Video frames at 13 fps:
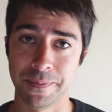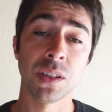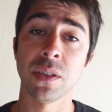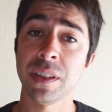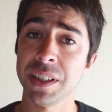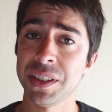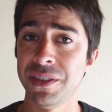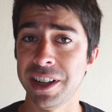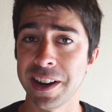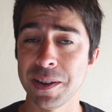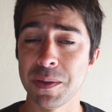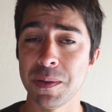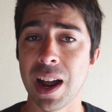So in this
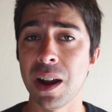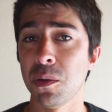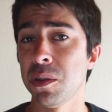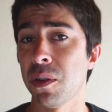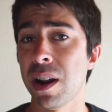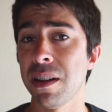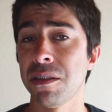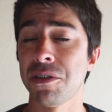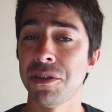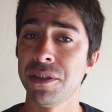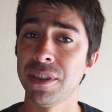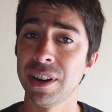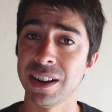video, I will run
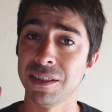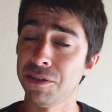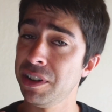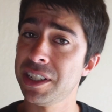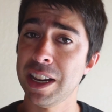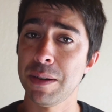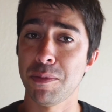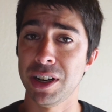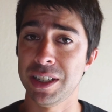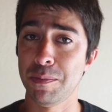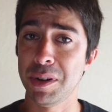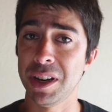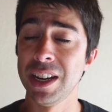through a three-step
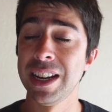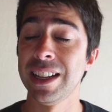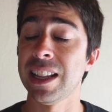recipe